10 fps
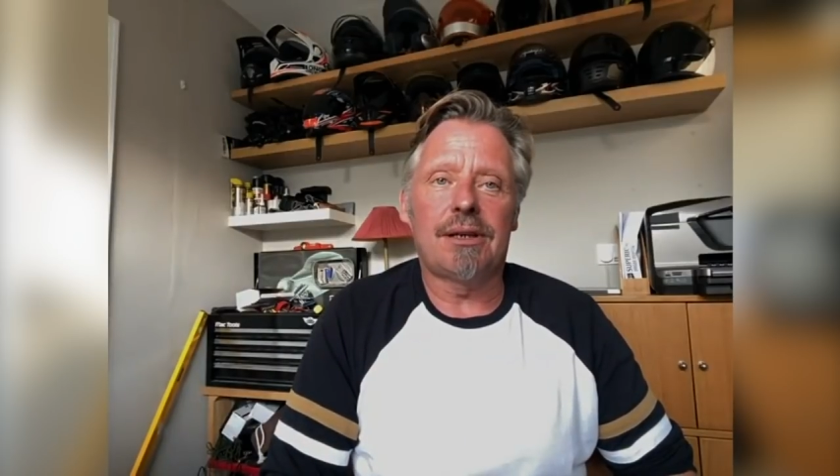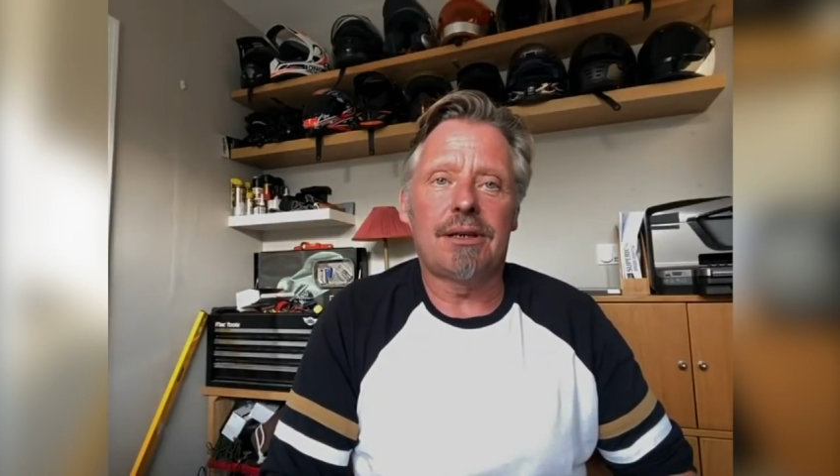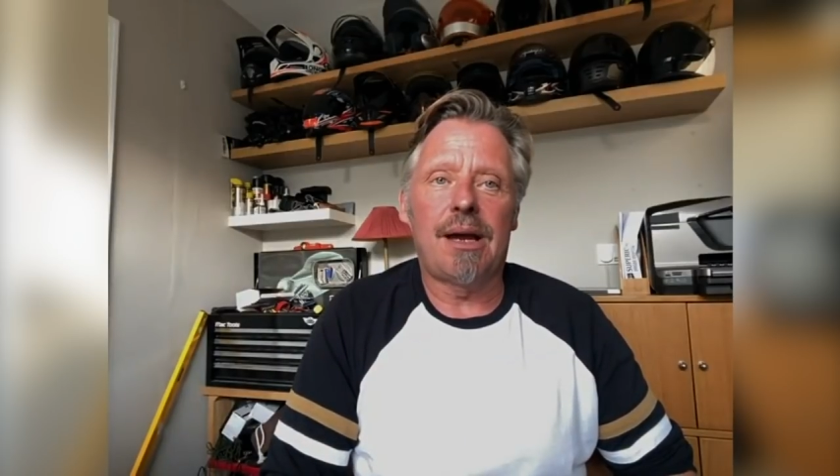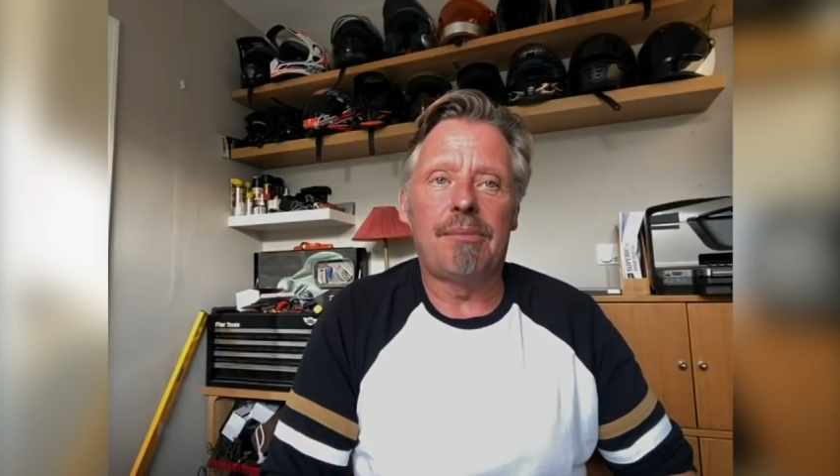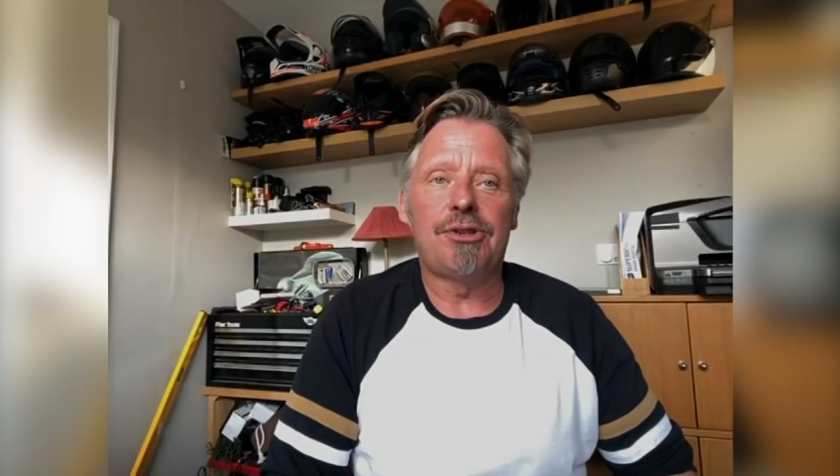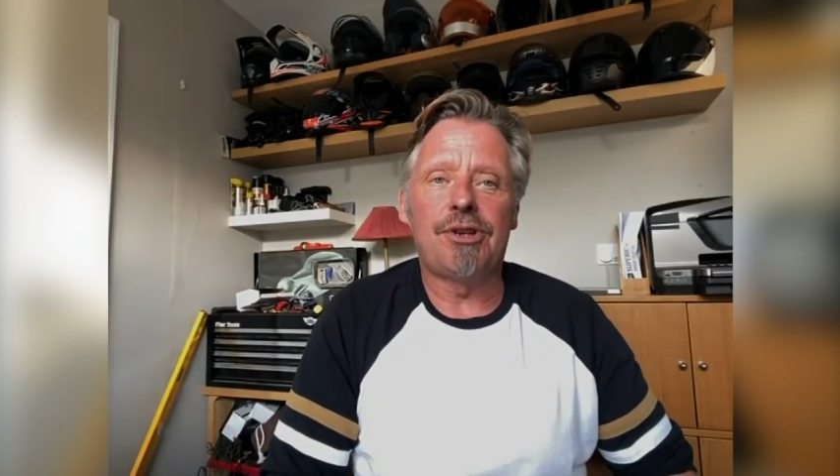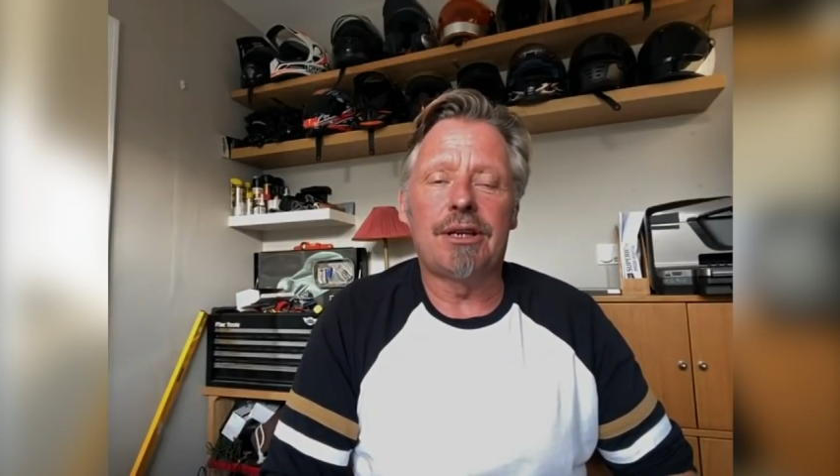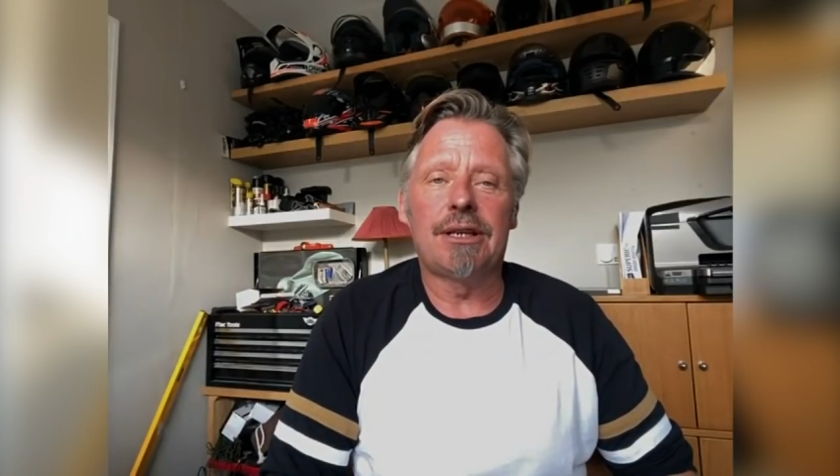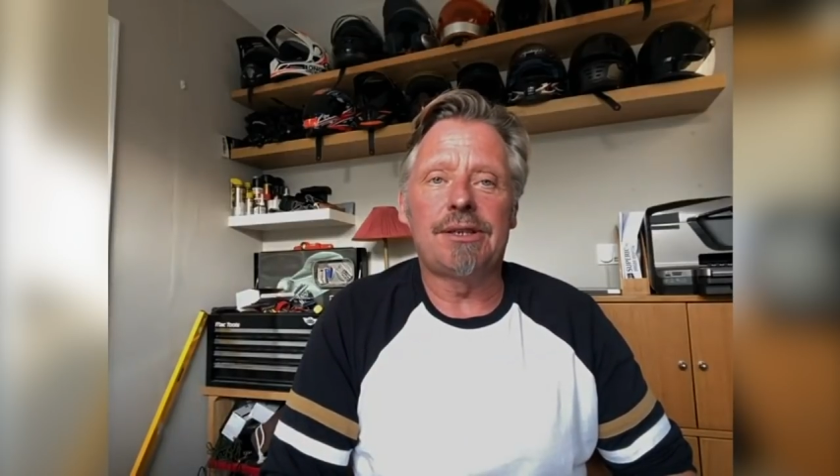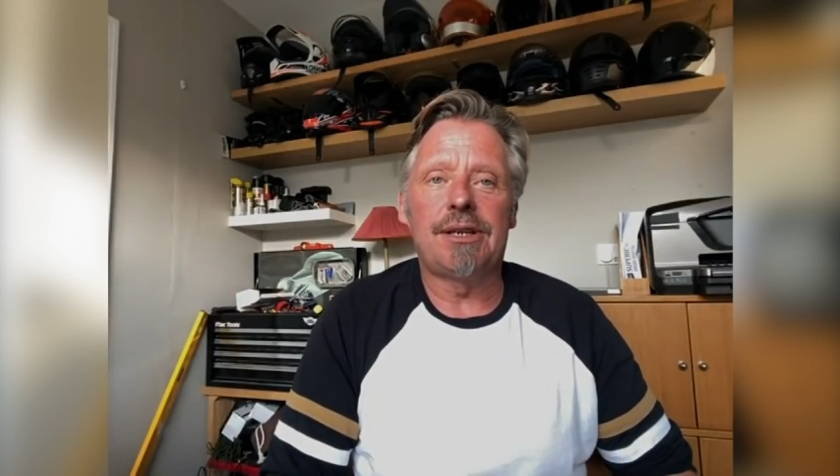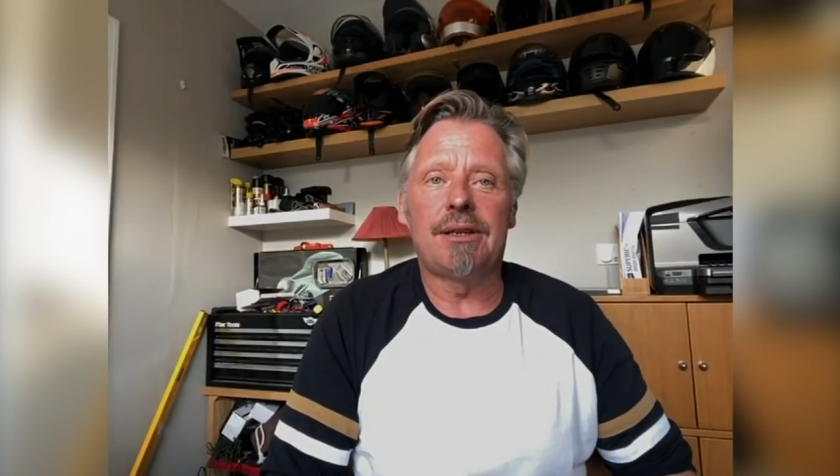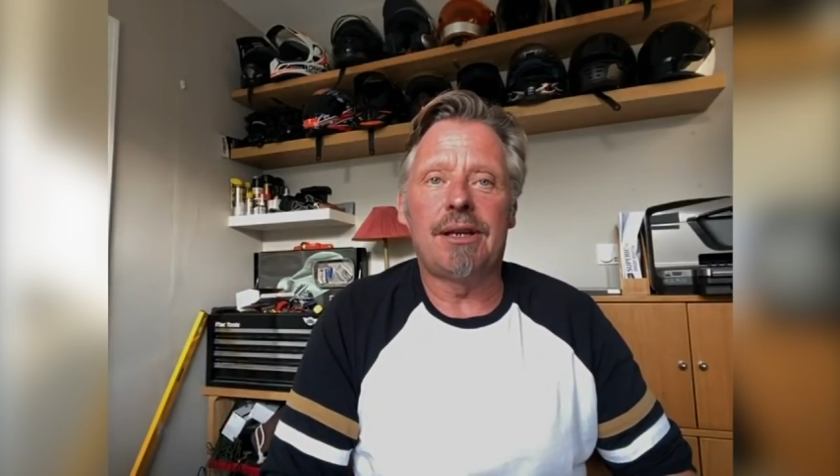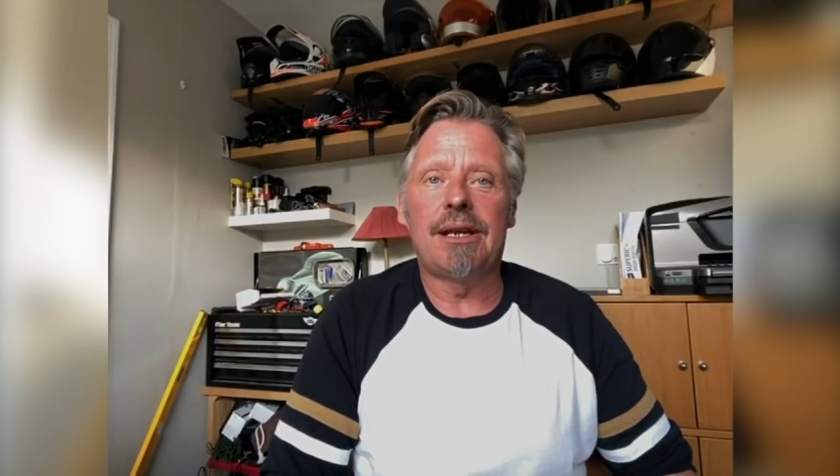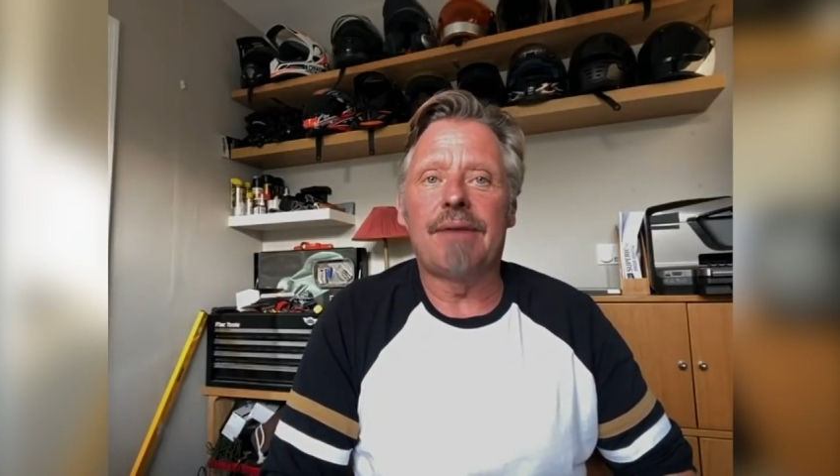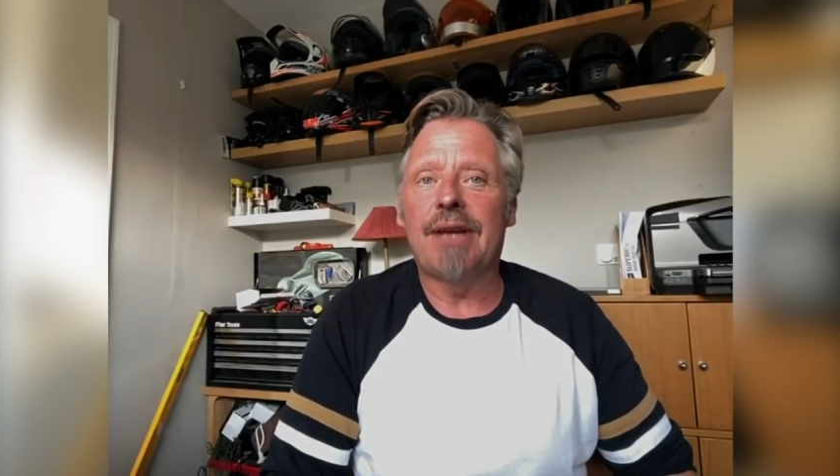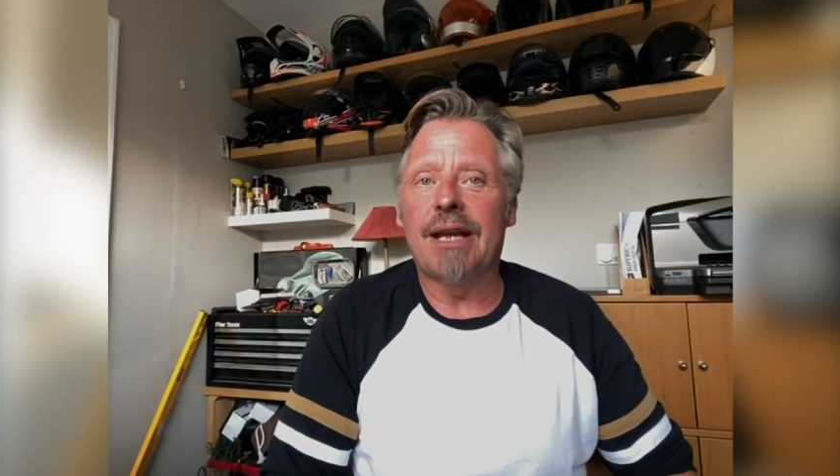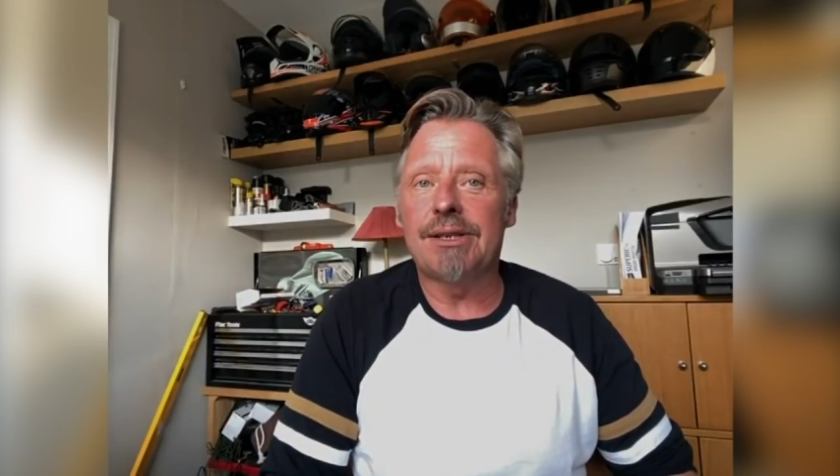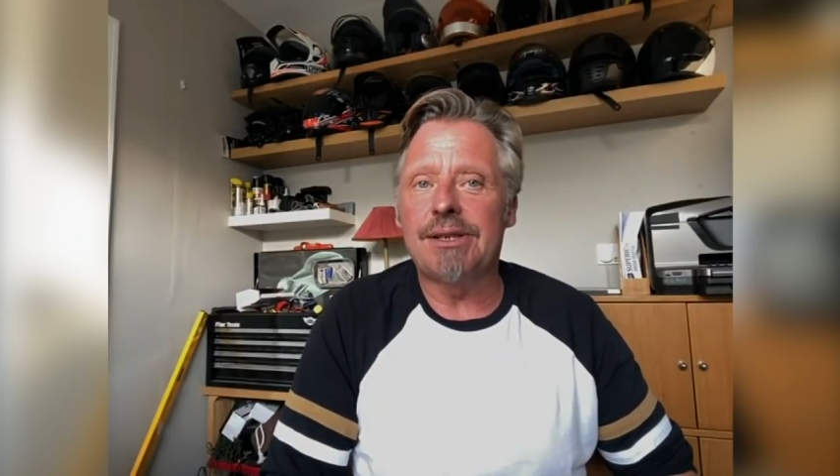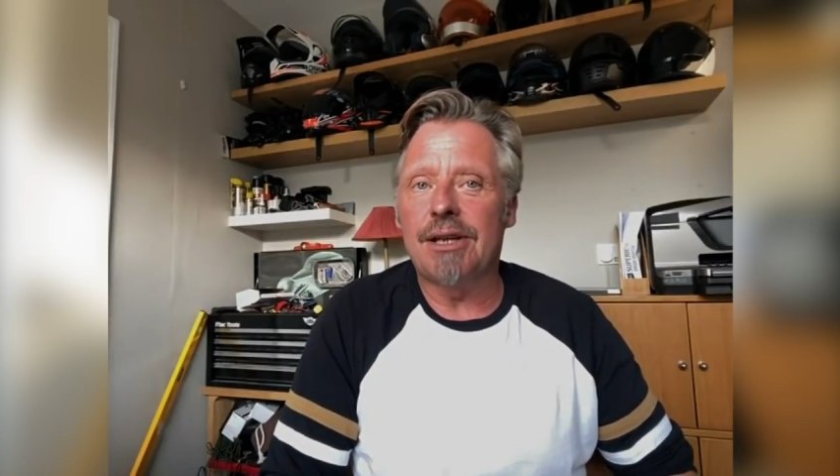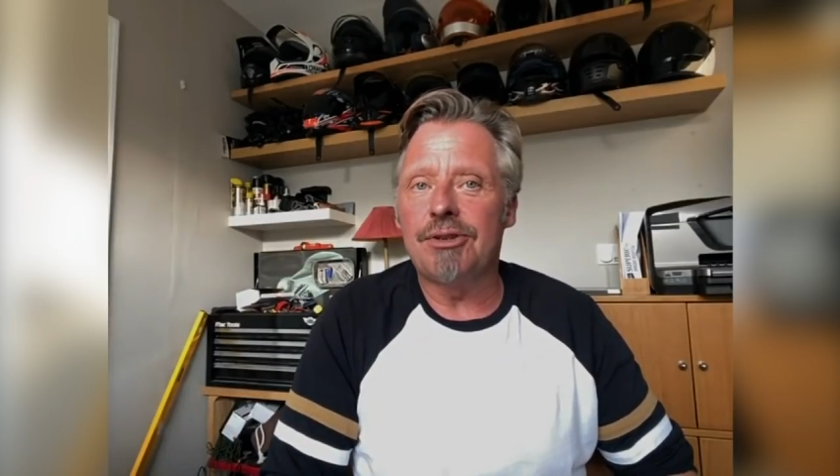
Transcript: camera journalist in Afghanistan